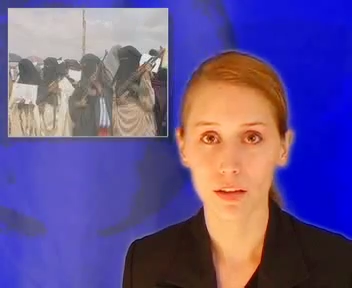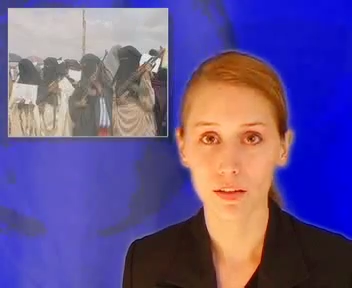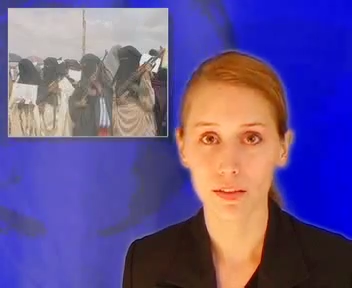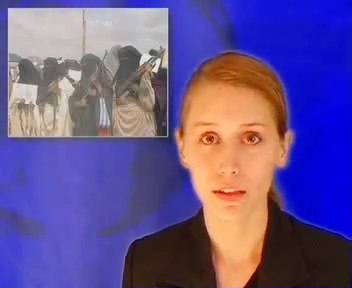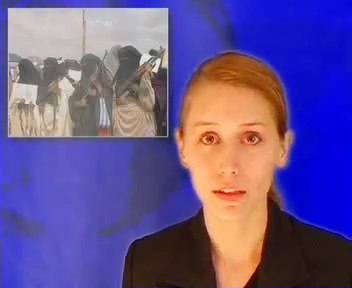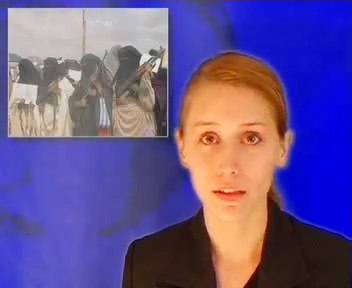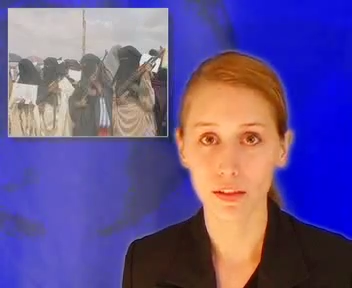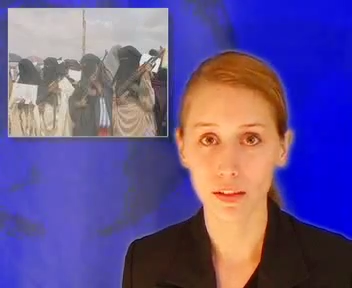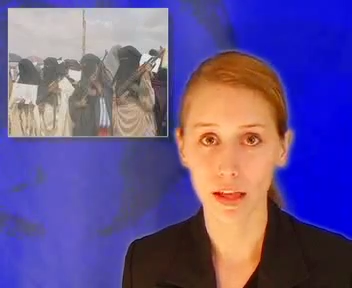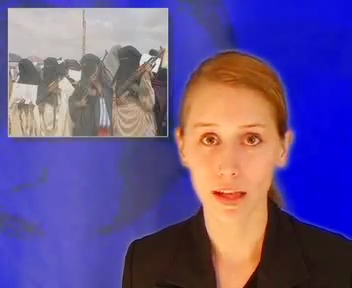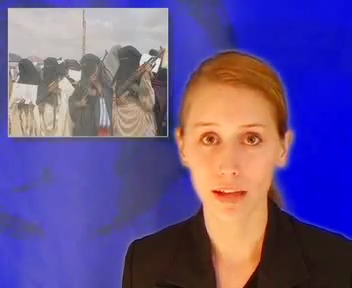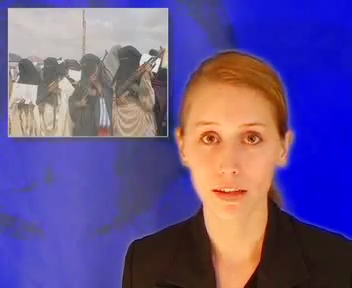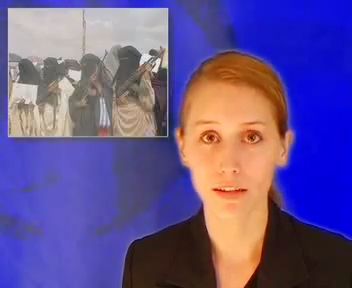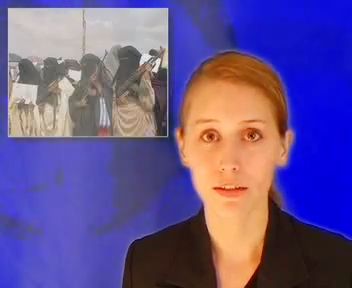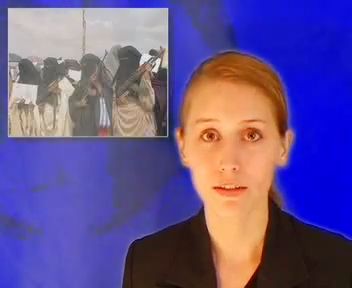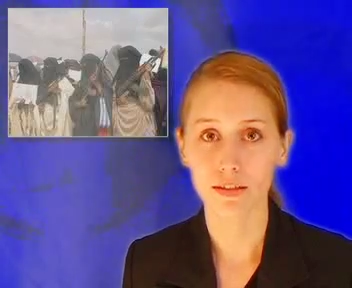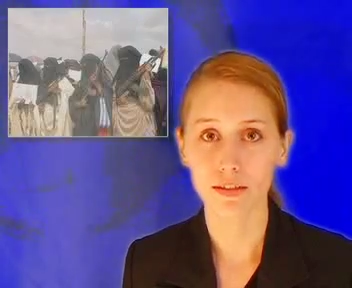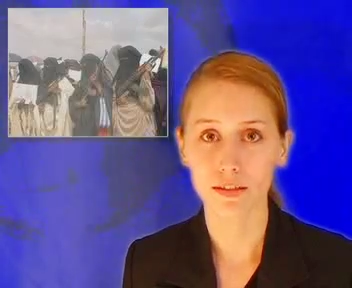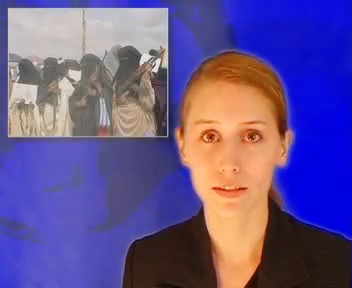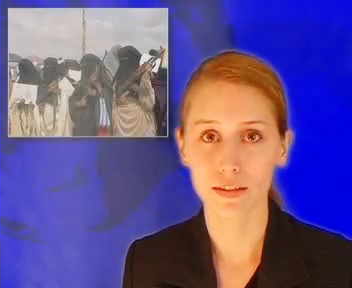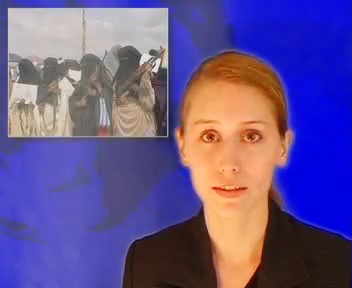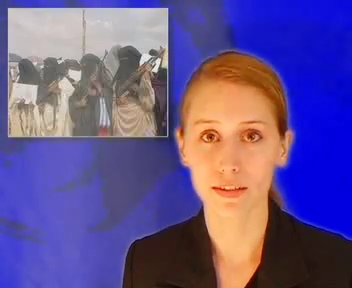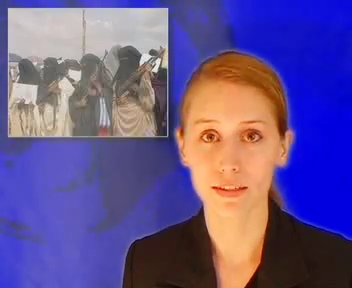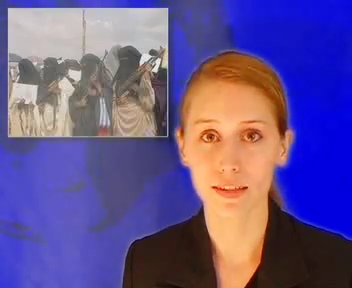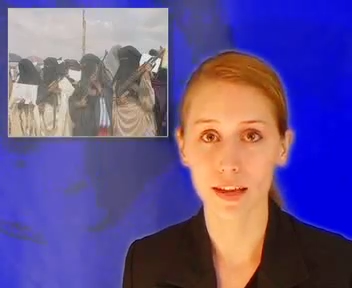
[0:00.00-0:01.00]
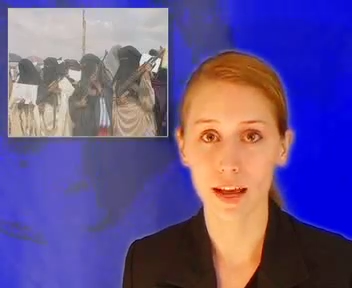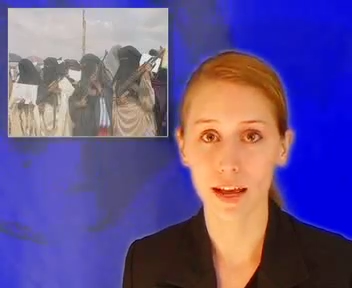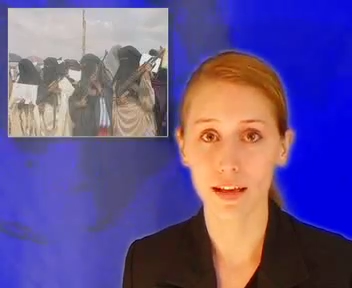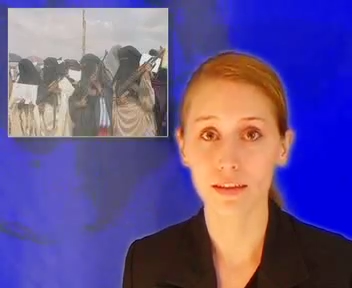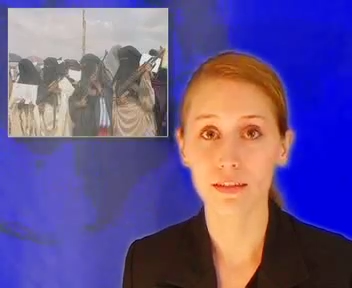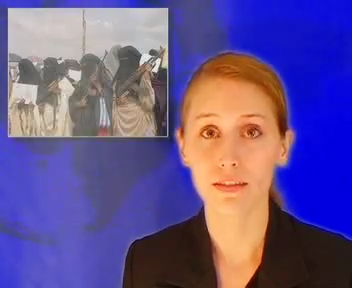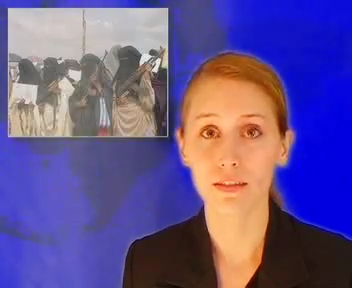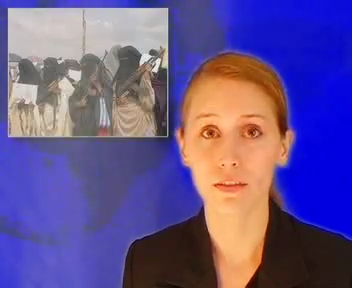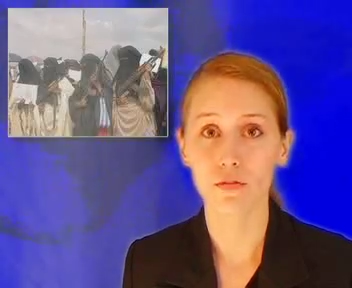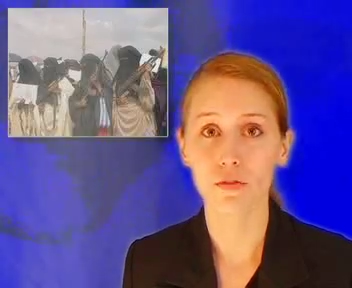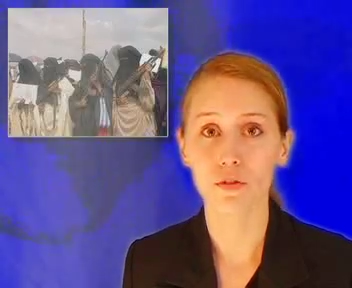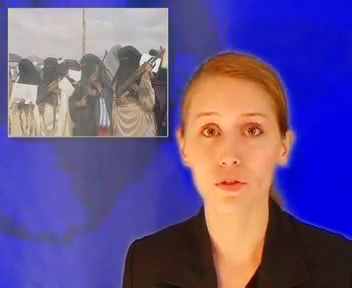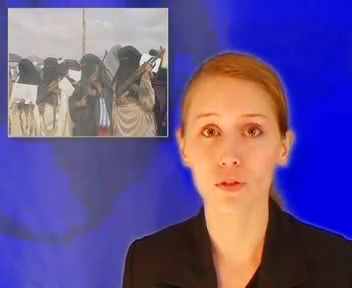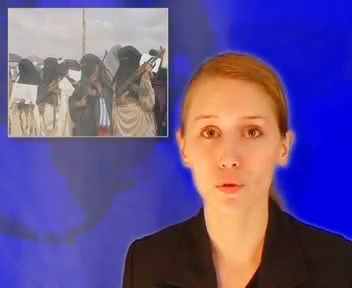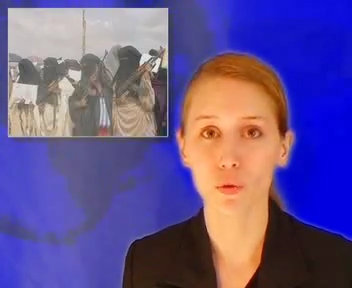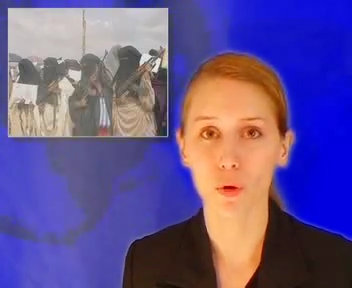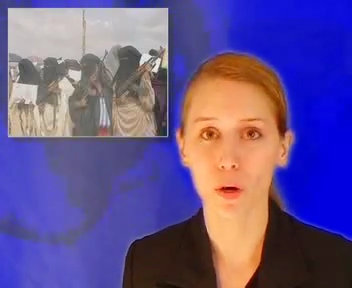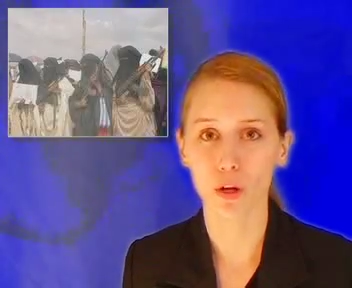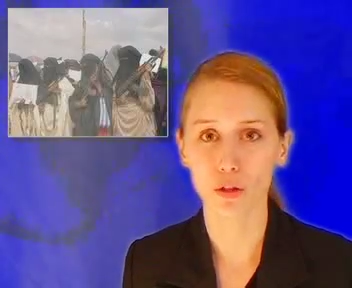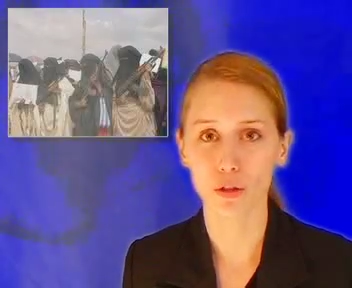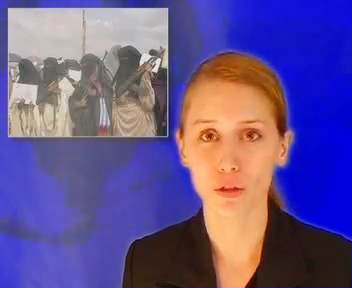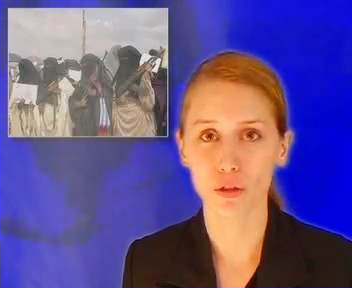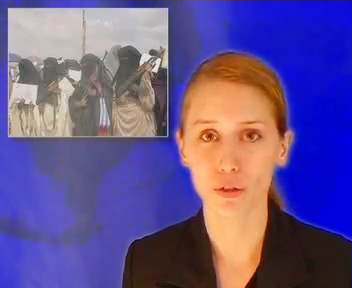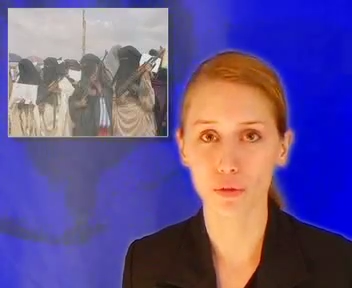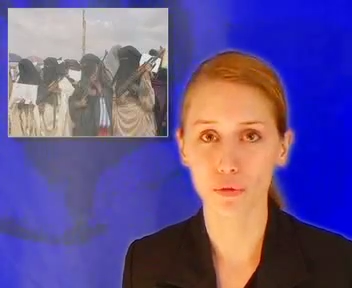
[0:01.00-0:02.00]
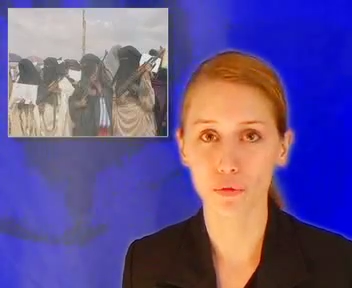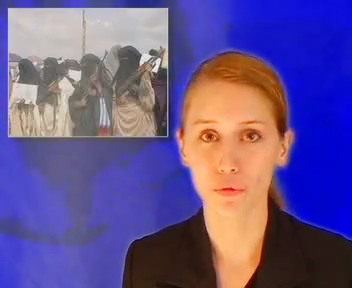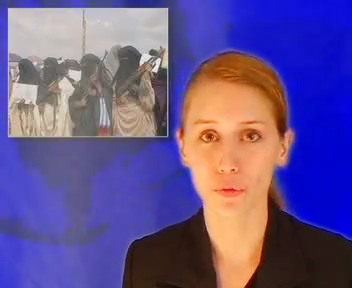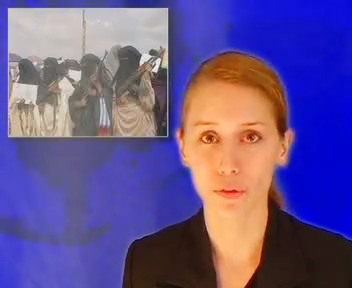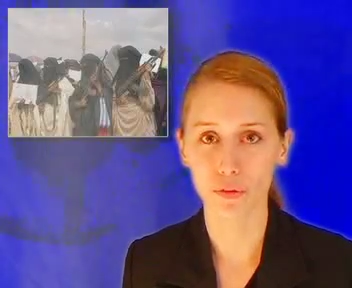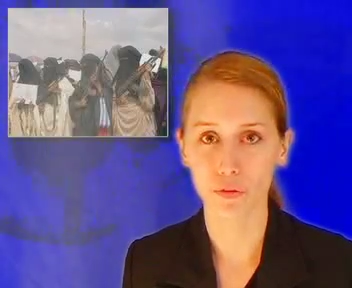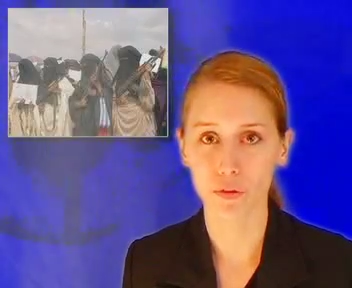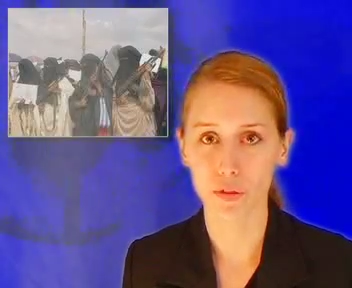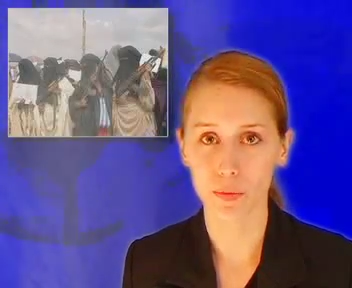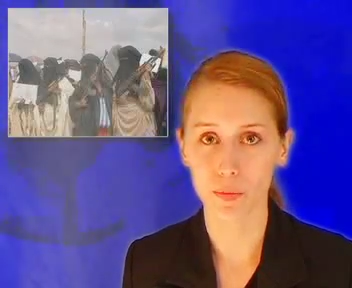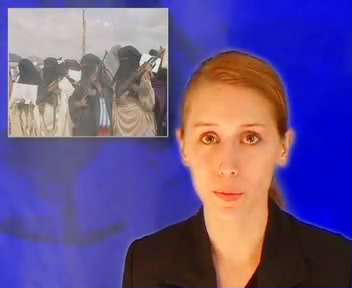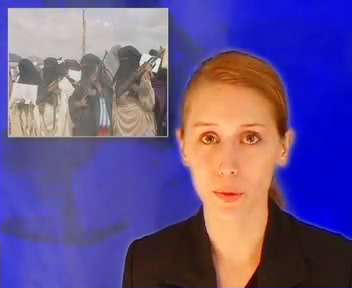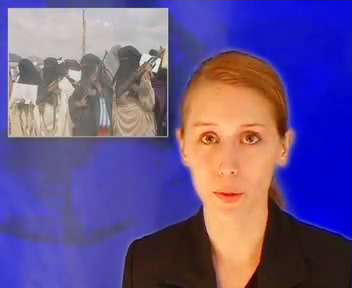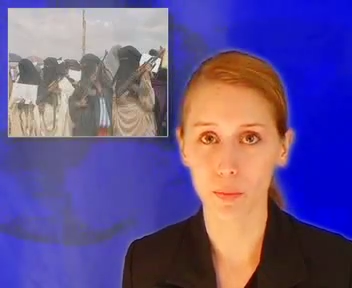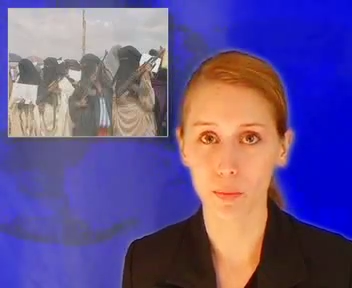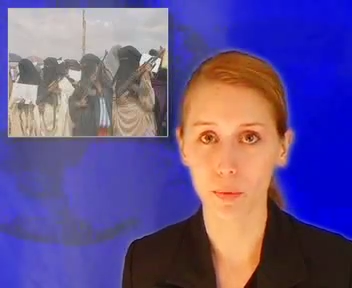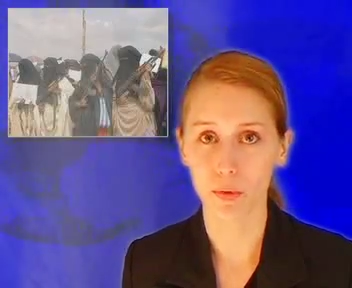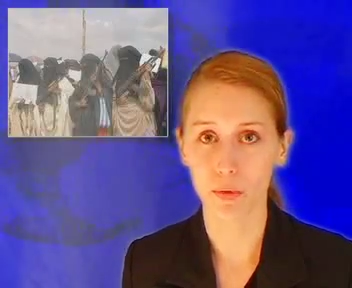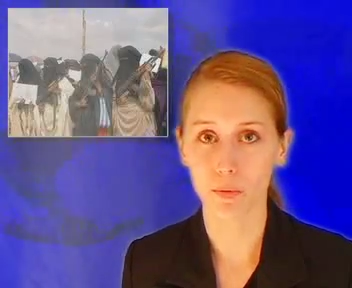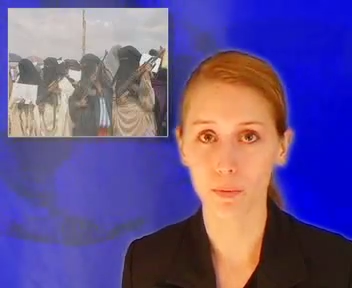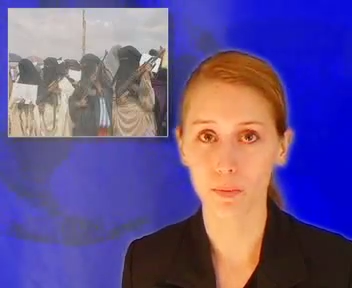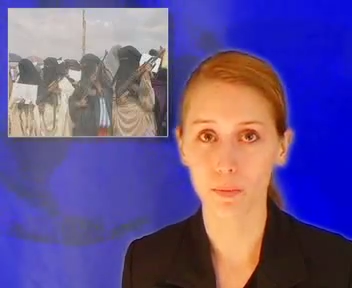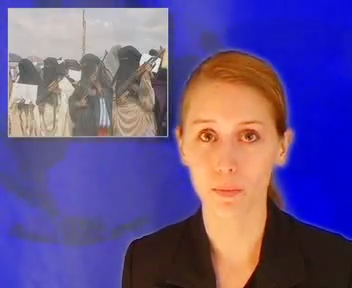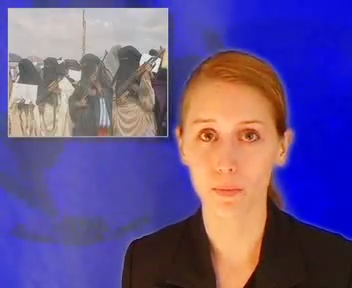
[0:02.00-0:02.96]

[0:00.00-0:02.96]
that led to the deaths of 250 people.